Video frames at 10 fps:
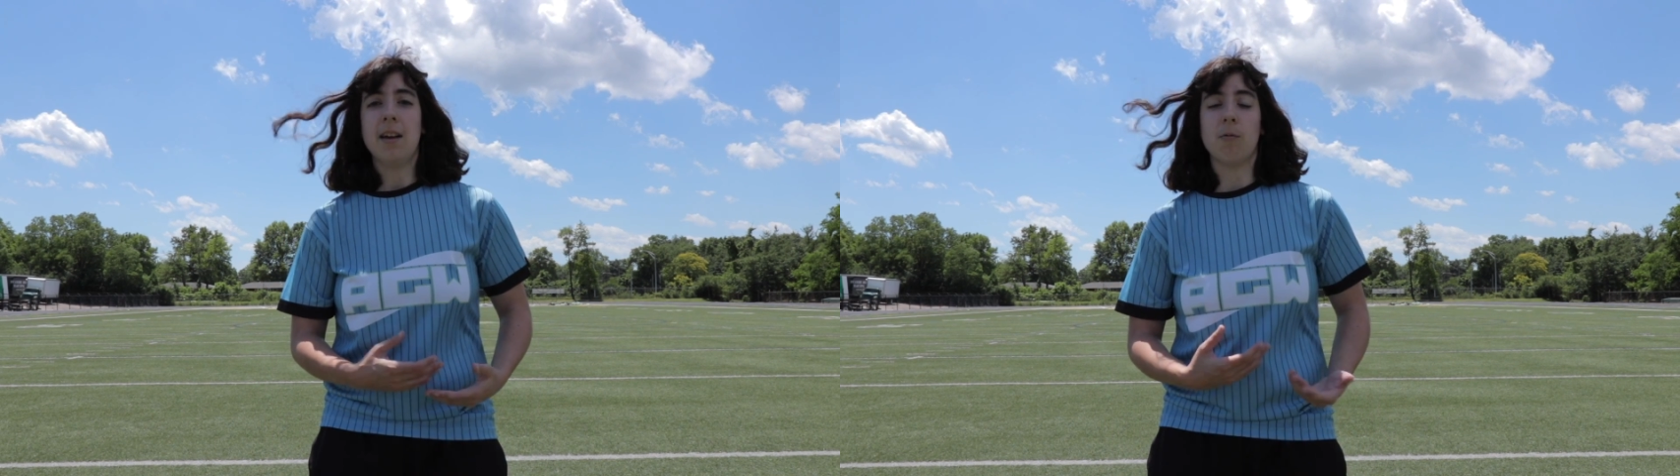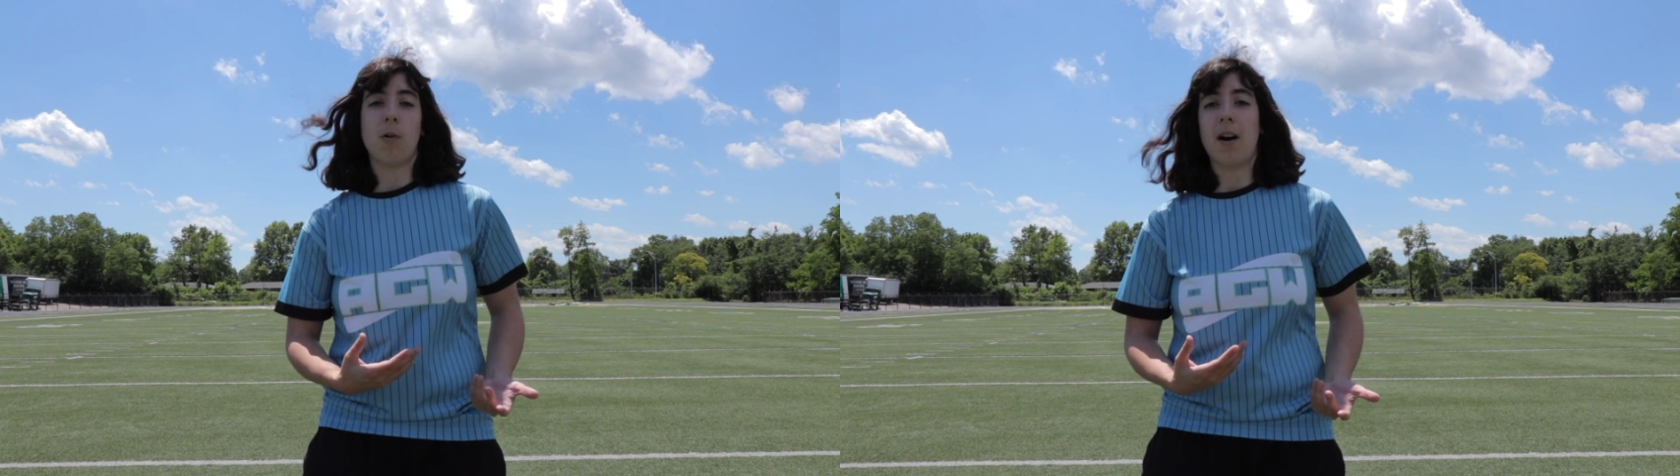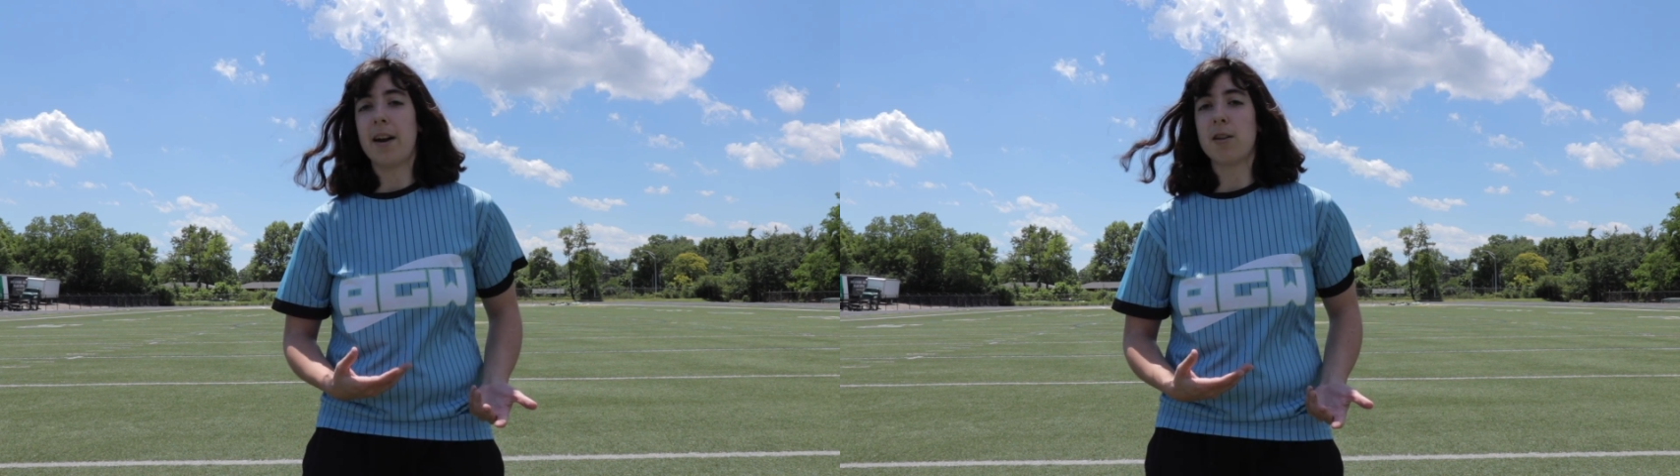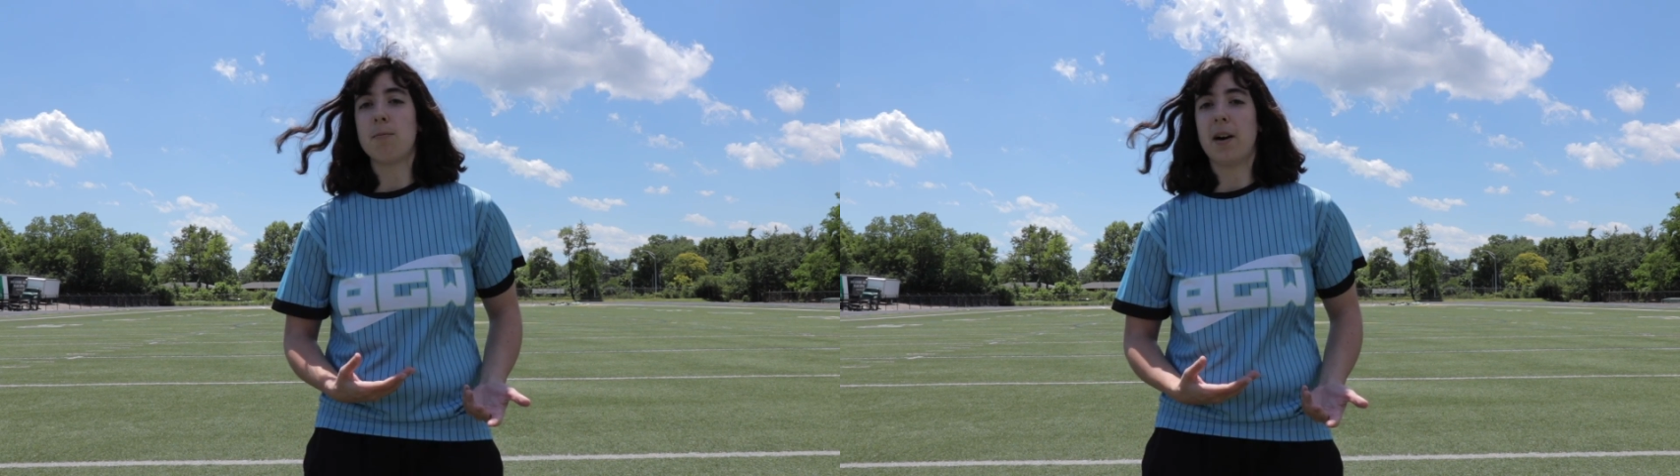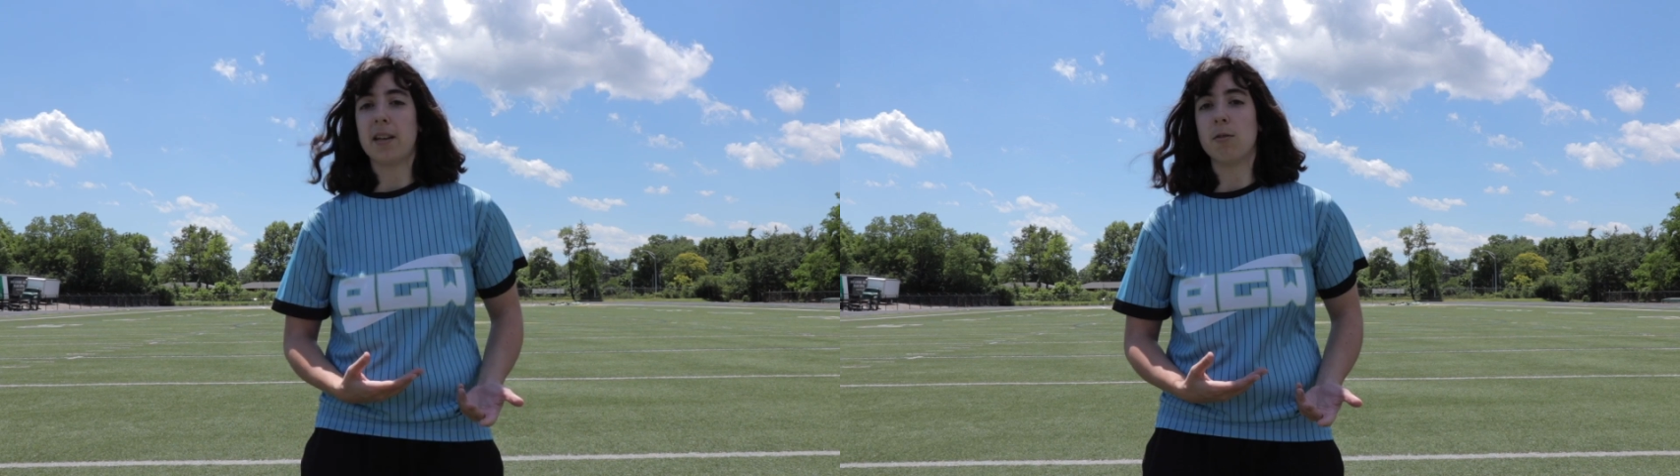and why
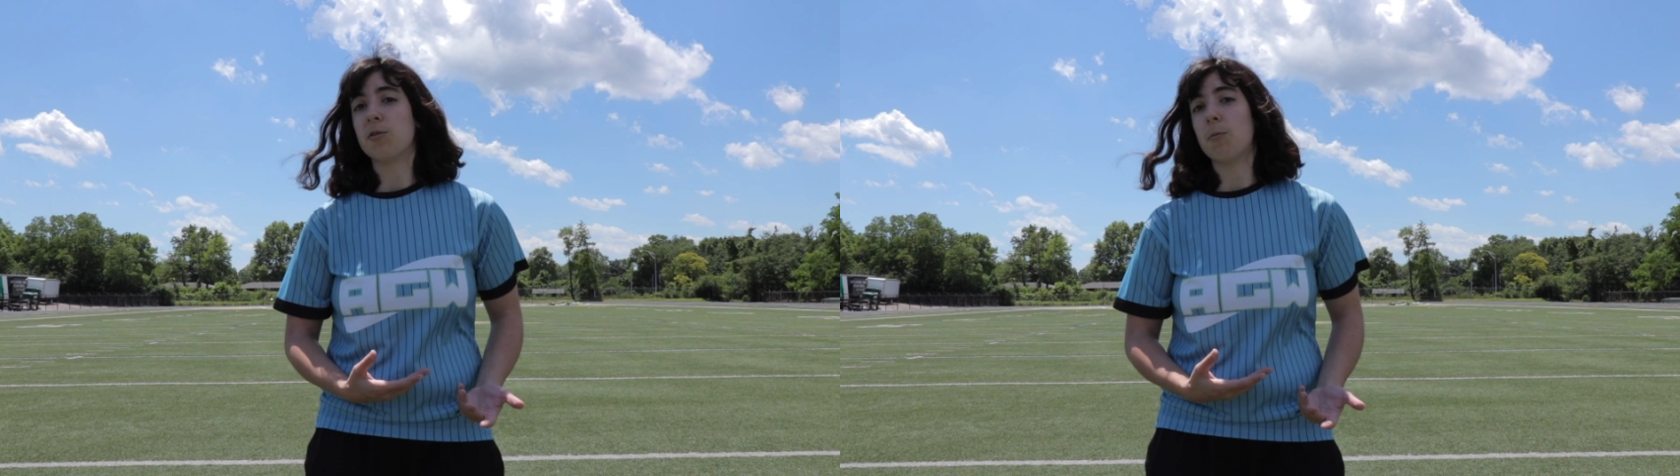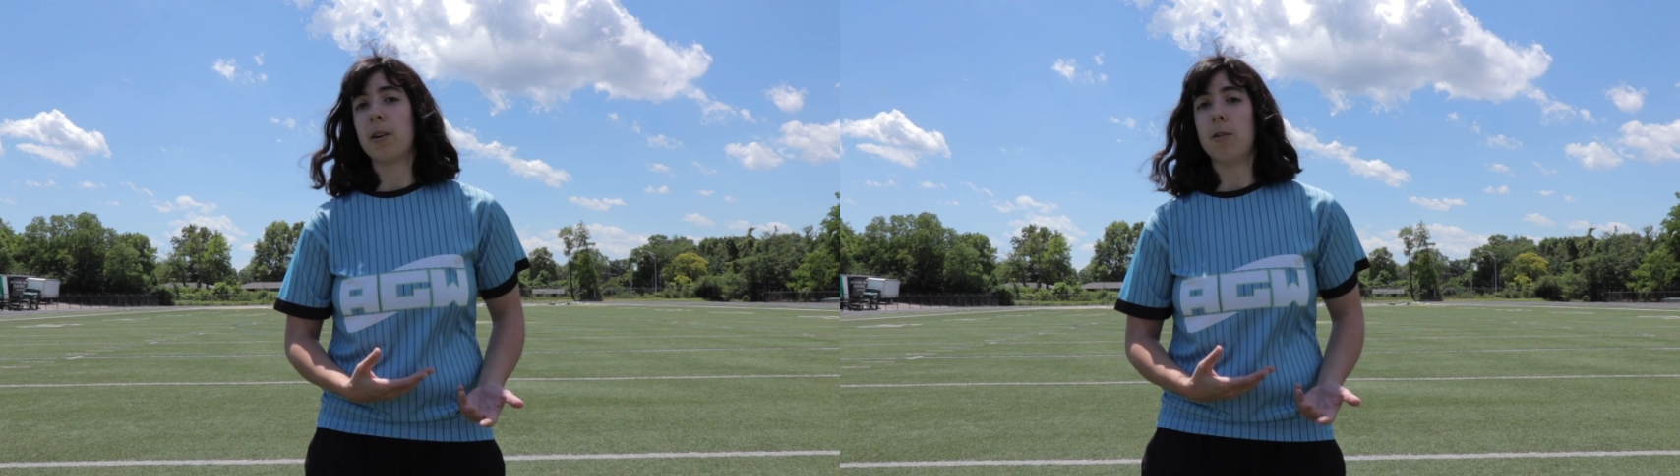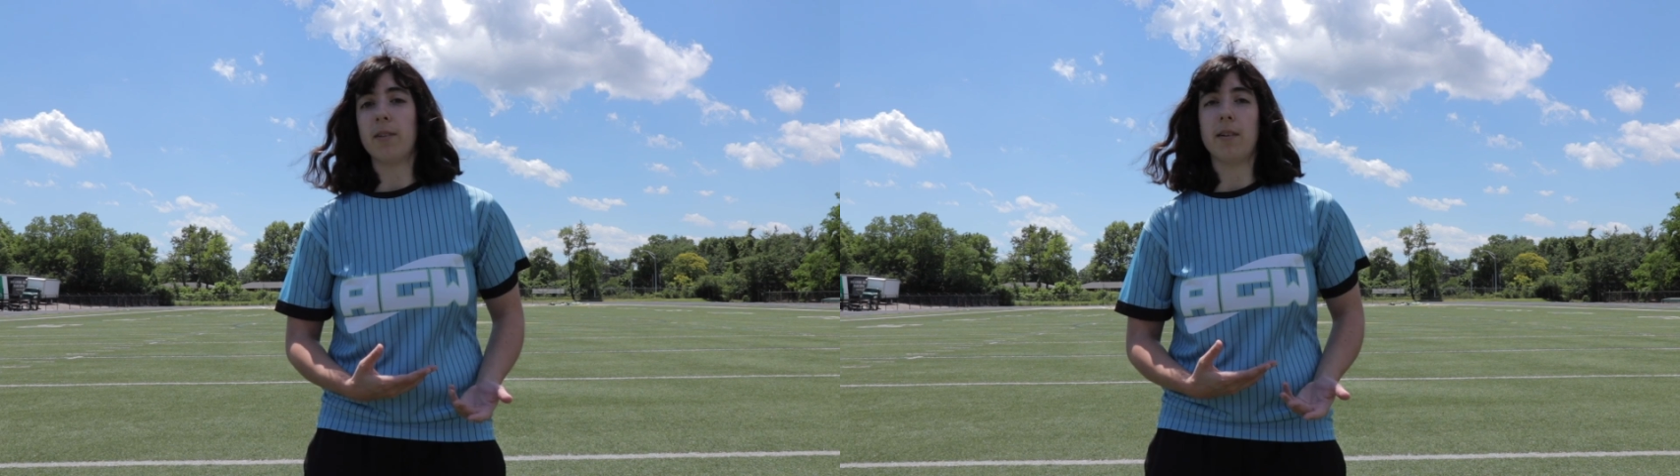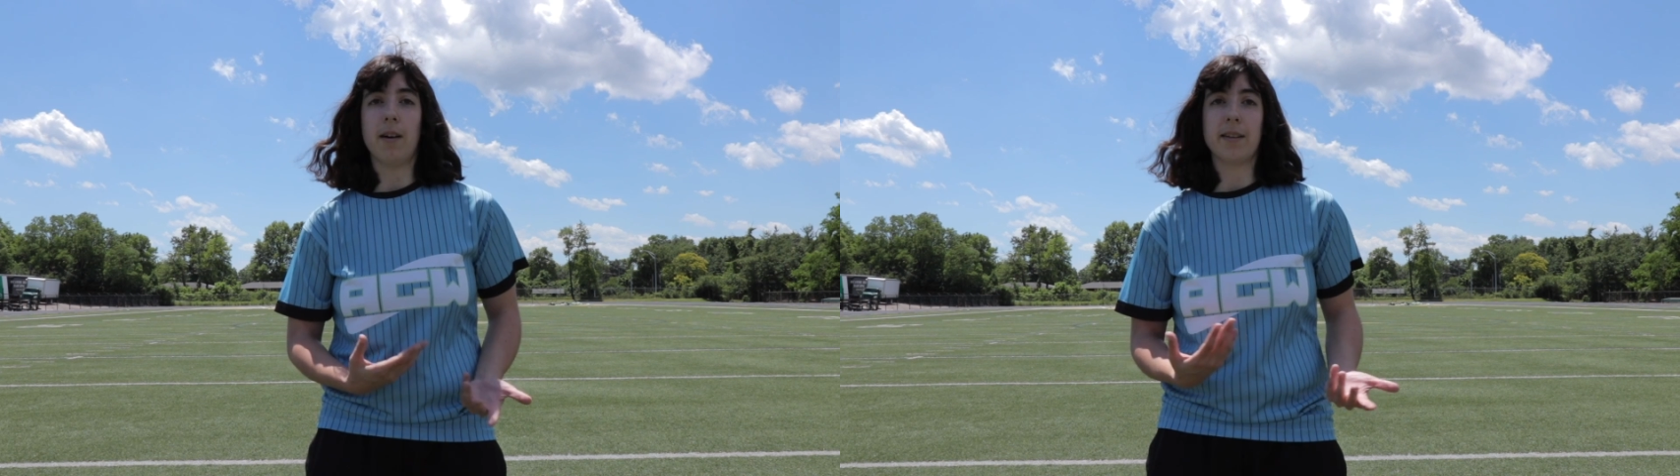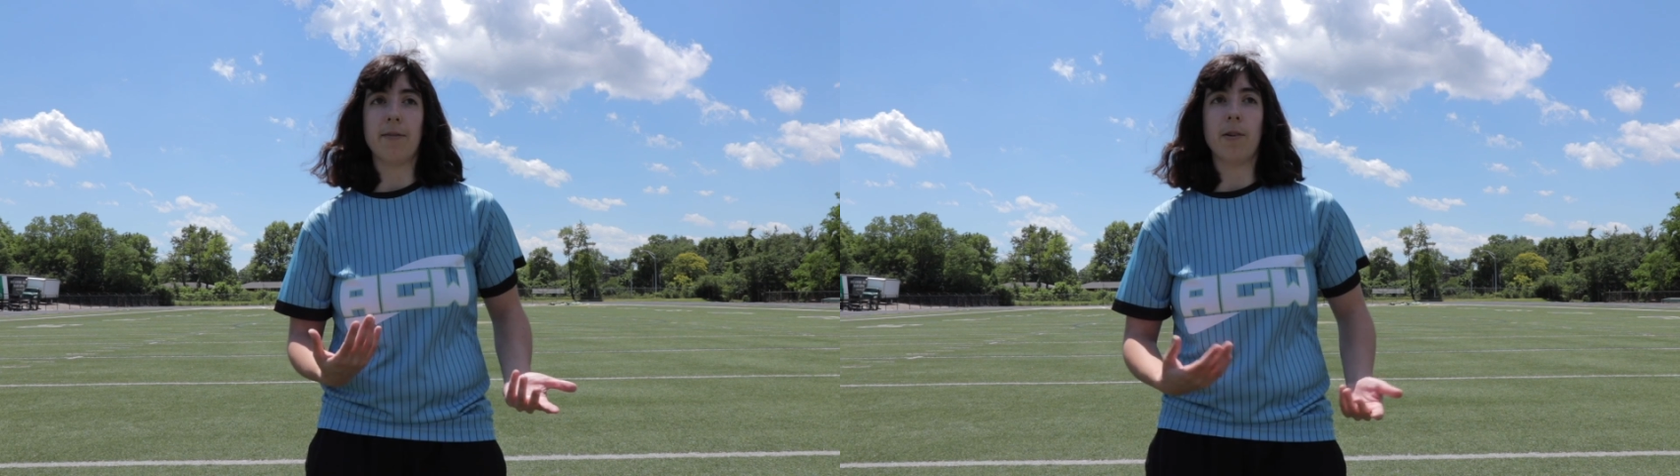you might use one over
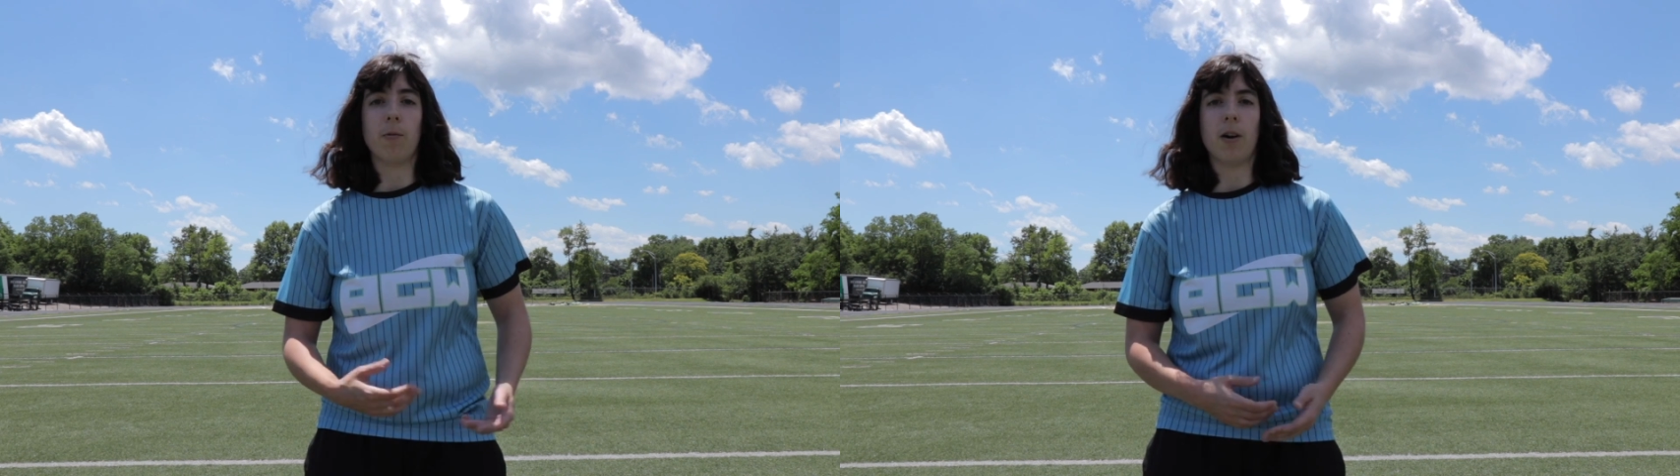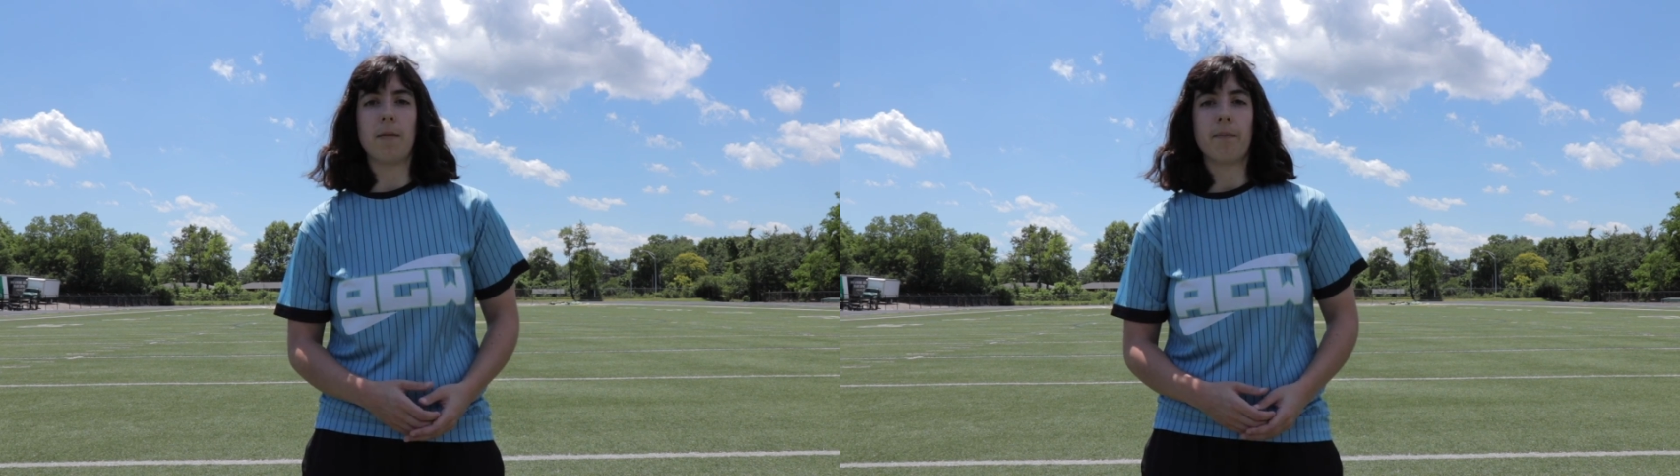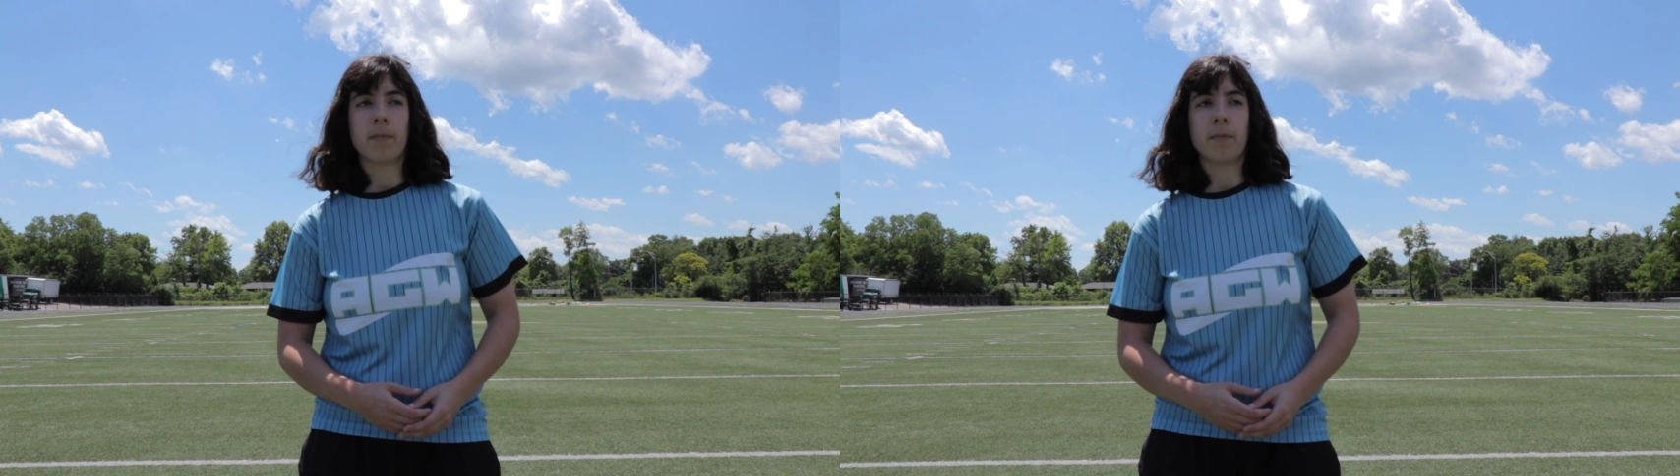a different one.